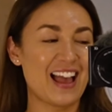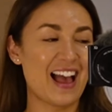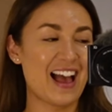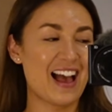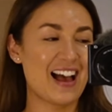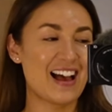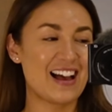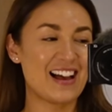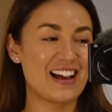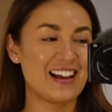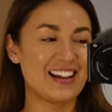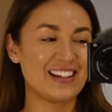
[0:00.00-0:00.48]

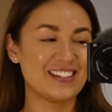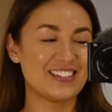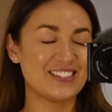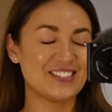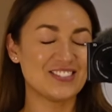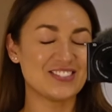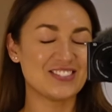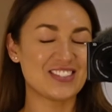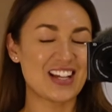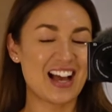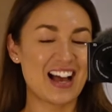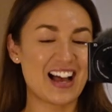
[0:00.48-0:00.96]

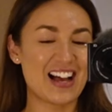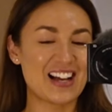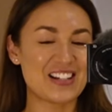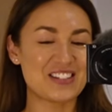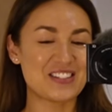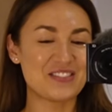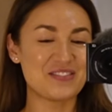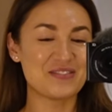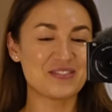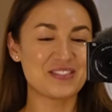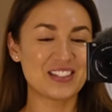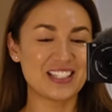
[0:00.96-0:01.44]
have,
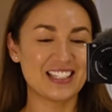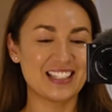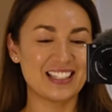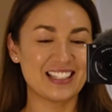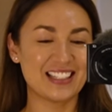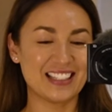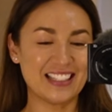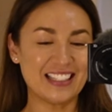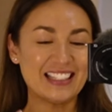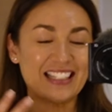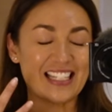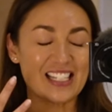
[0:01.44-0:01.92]

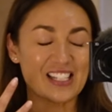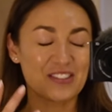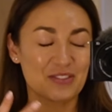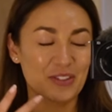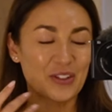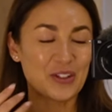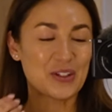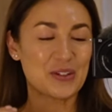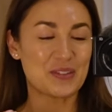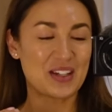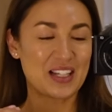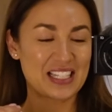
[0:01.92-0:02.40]
this
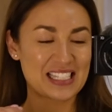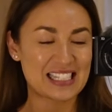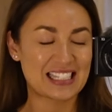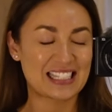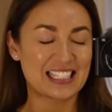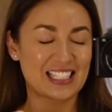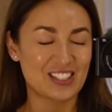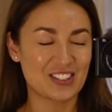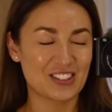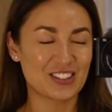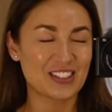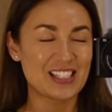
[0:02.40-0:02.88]
room has
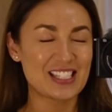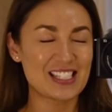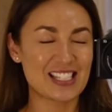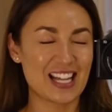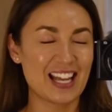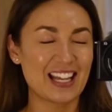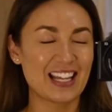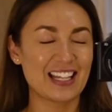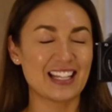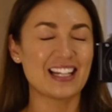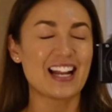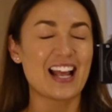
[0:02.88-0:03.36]
literally
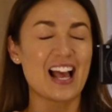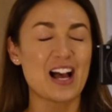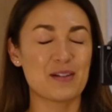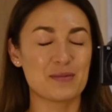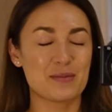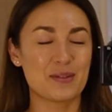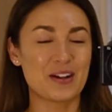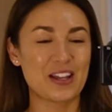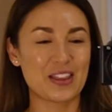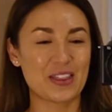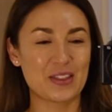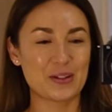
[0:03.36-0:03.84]
taken our
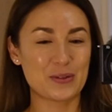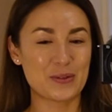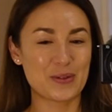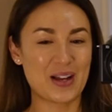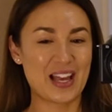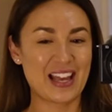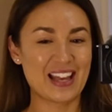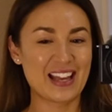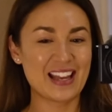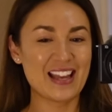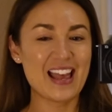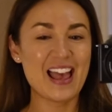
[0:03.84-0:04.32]
breath
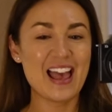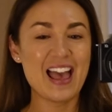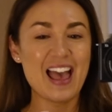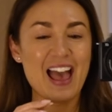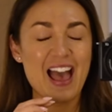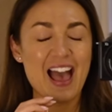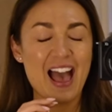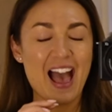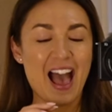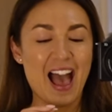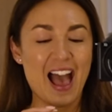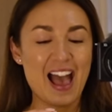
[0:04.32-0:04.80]
away
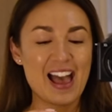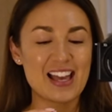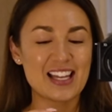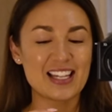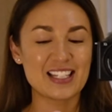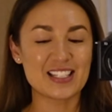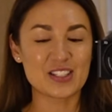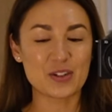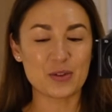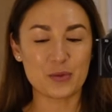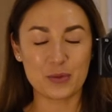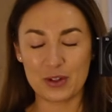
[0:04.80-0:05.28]

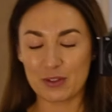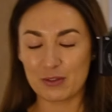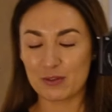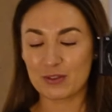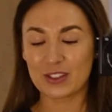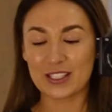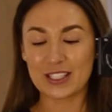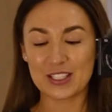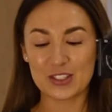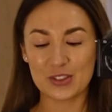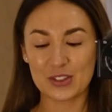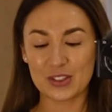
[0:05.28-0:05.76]
and we've
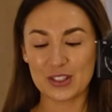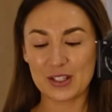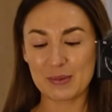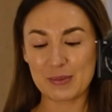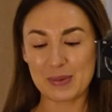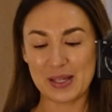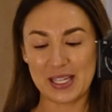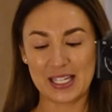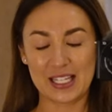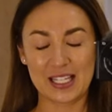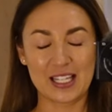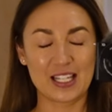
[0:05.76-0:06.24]
literally
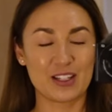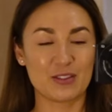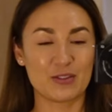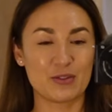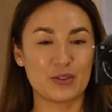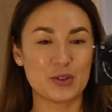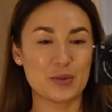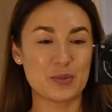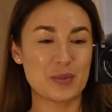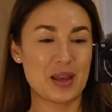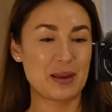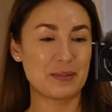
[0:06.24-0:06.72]
been here
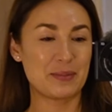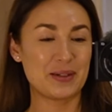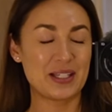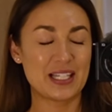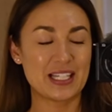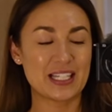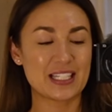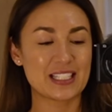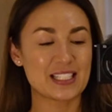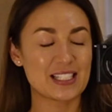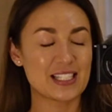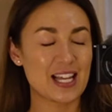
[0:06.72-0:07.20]
for
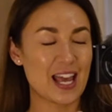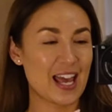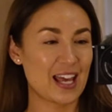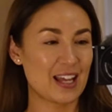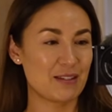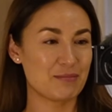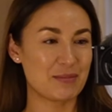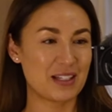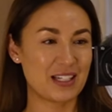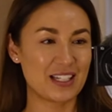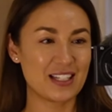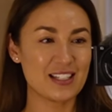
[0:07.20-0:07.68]
maybe
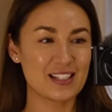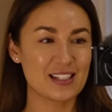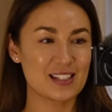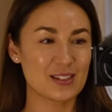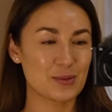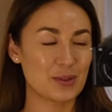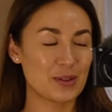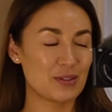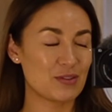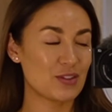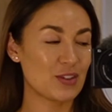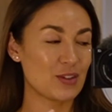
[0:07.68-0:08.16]
10
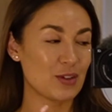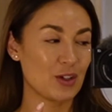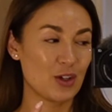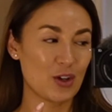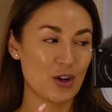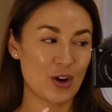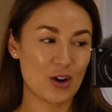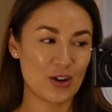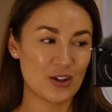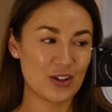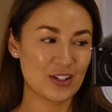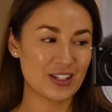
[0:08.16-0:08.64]
minutes. We've
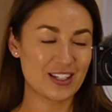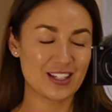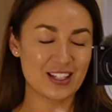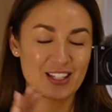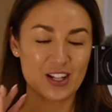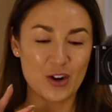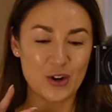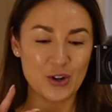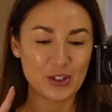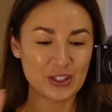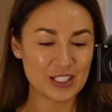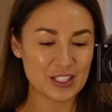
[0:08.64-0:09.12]
gone
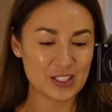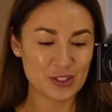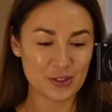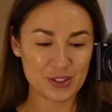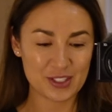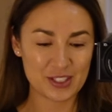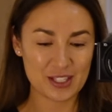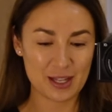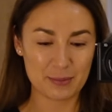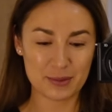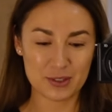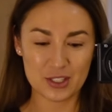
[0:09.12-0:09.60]
only to
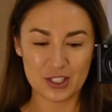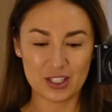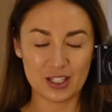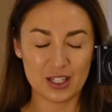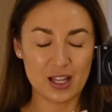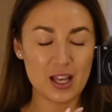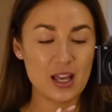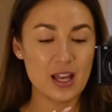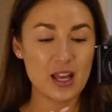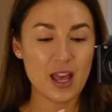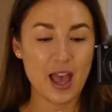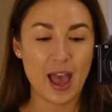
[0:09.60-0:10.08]
reception
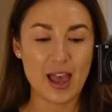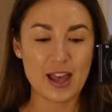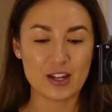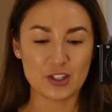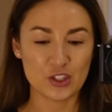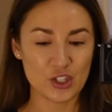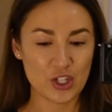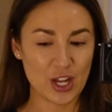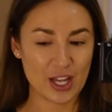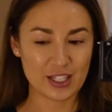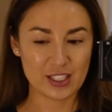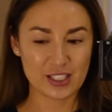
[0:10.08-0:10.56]
and
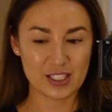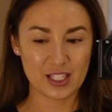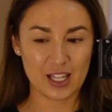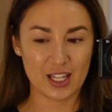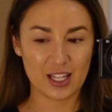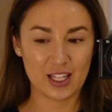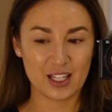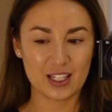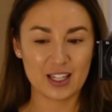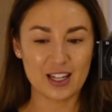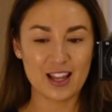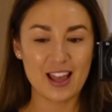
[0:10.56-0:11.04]
checked
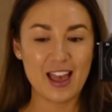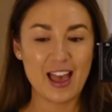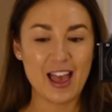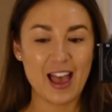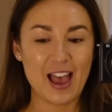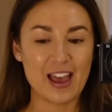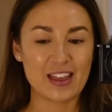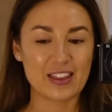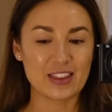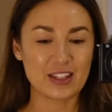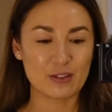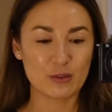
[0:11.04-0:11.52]
in
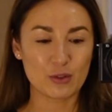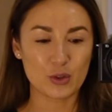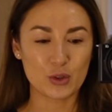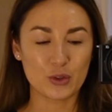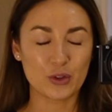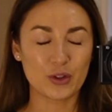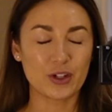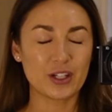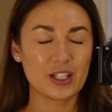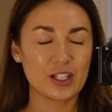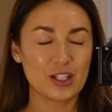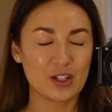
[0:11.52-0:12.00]
and they've
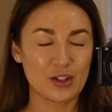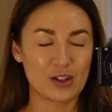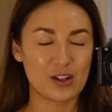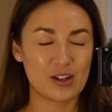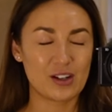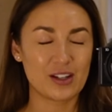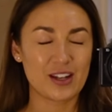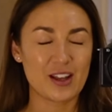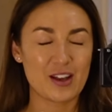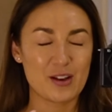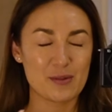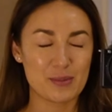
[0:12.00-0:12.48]
already
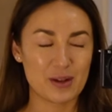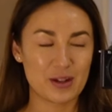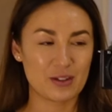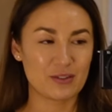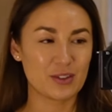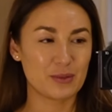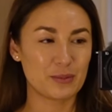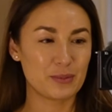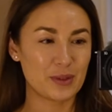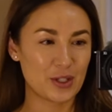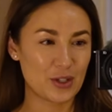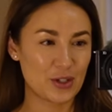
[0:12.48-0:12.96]
gone above
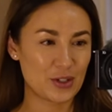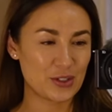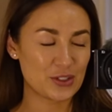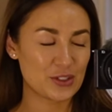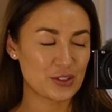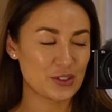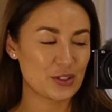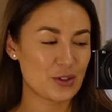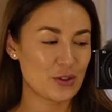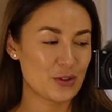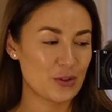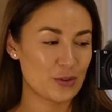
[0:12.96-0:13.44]
and
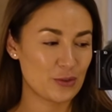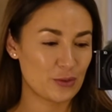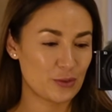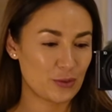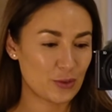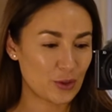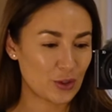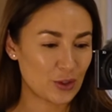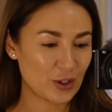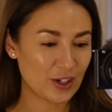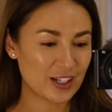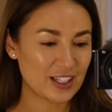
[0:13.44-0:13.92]
beyond
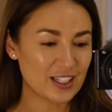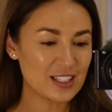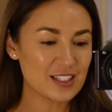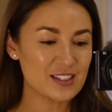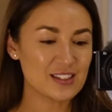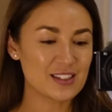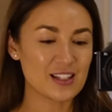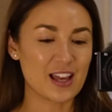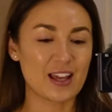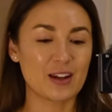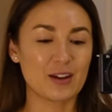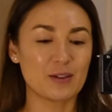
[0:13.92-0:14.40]
for
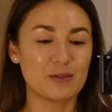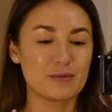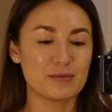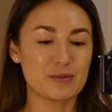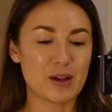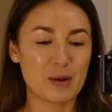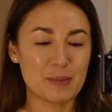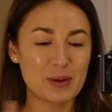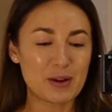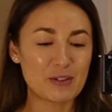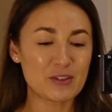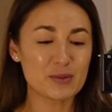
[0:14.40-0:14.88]
us and
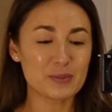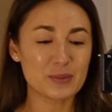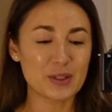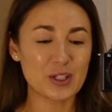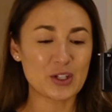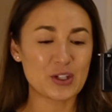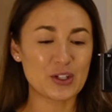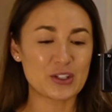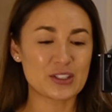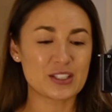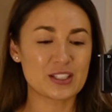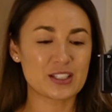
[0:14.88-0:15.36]
above and
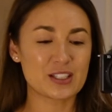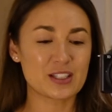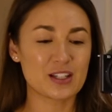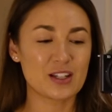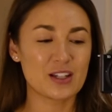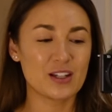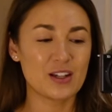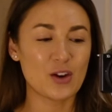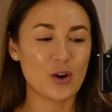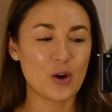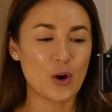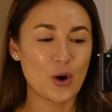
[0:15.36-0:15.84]
beyond
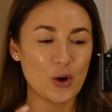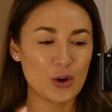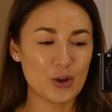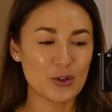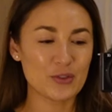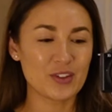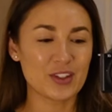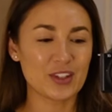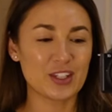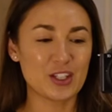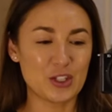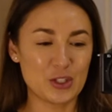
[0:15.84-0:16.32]

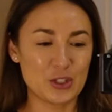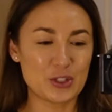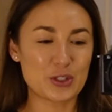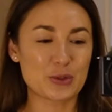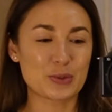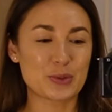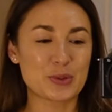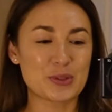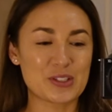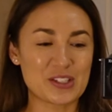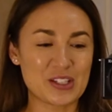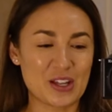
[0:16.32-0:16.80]
over the
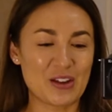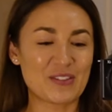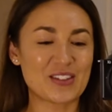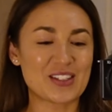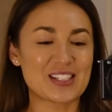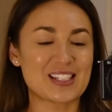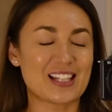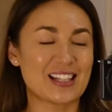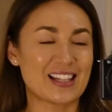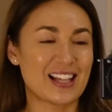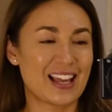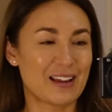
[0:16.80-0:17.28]
usual
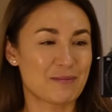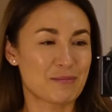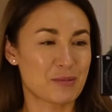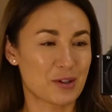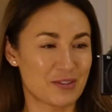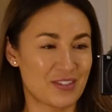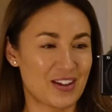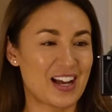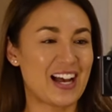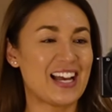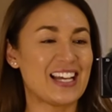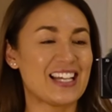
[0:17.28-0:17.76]
service that they
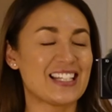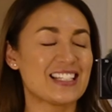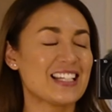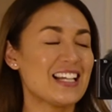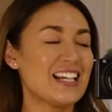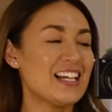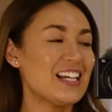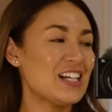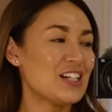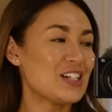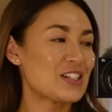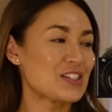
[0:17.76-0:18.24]
provide.
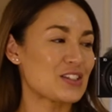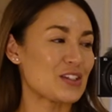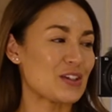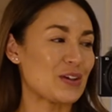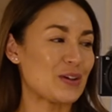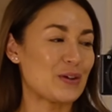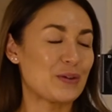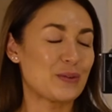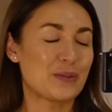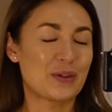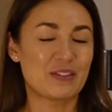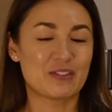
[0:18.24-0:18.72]

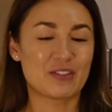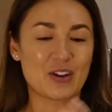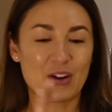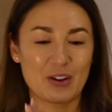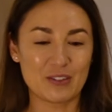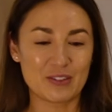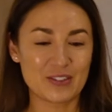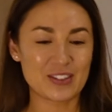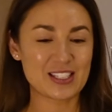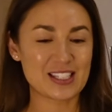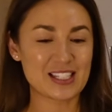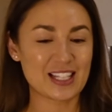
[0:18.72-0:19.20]
So we've
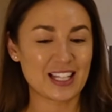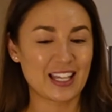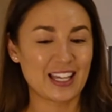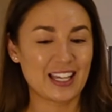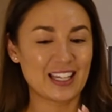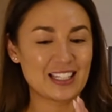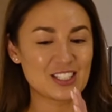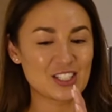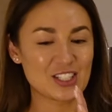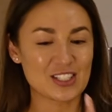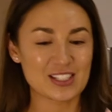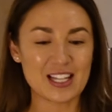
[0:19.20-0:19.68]

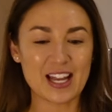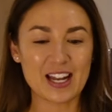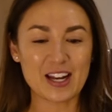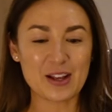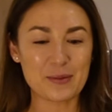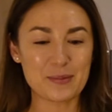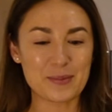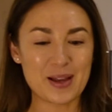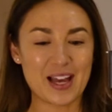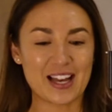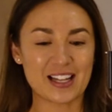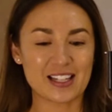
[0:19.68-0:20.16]
obviously just had
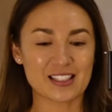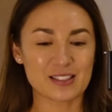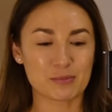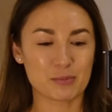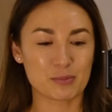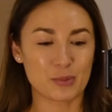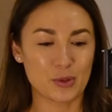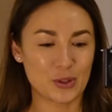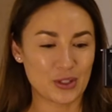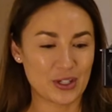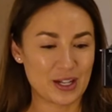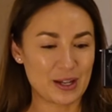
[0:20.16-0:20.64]
our bags
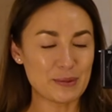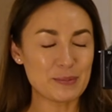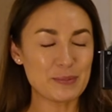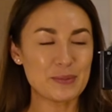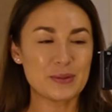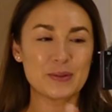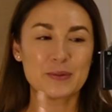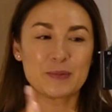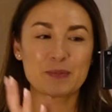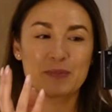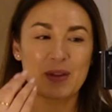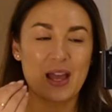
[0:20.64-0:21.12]
brought up
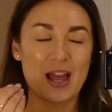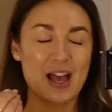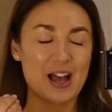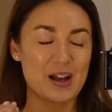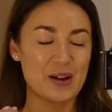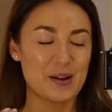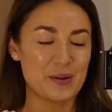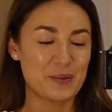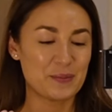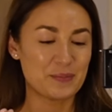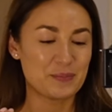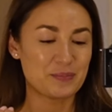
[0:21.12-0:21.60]

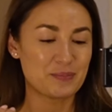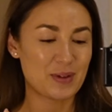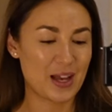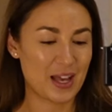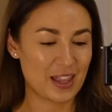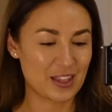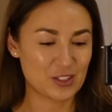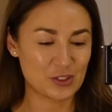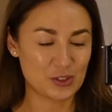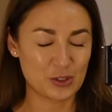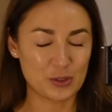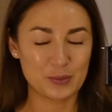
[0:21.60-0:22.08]
by
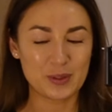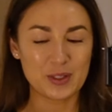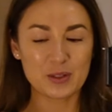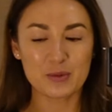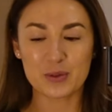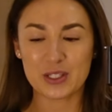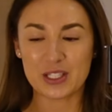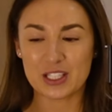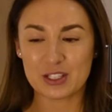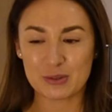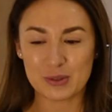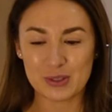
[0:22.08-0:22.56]
the doorman,
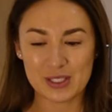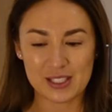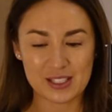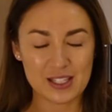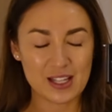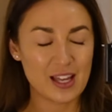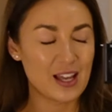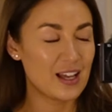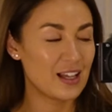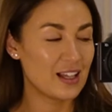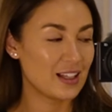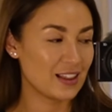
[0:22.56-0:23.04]
which
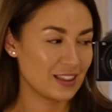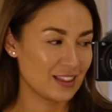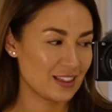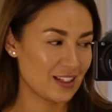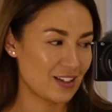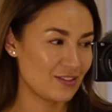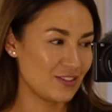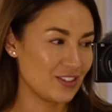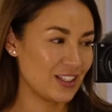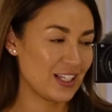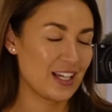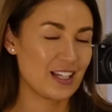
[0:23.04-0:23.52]
was
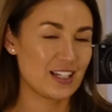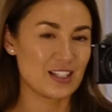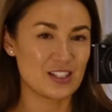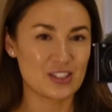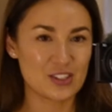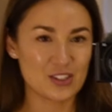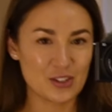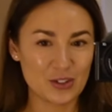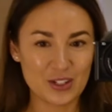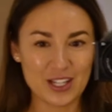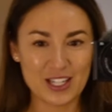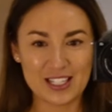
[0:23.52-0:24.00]
lovely and he's
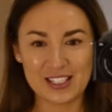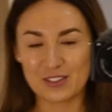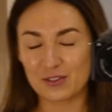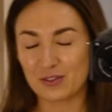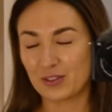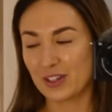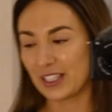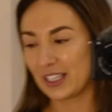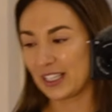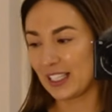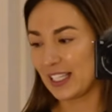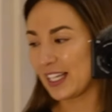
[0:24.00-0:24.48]
so nice and
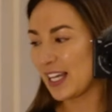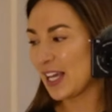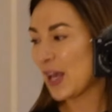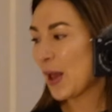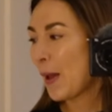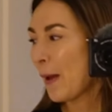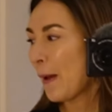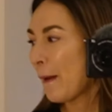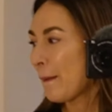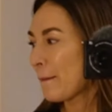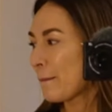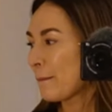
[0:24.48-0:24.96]
friendly.
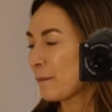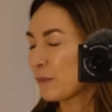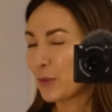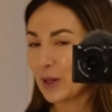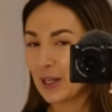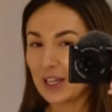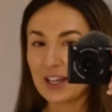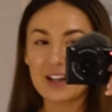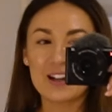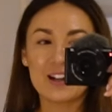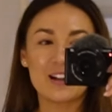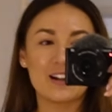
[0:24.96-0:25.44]

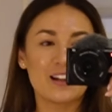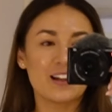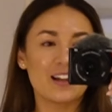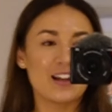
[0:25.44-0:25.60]
We are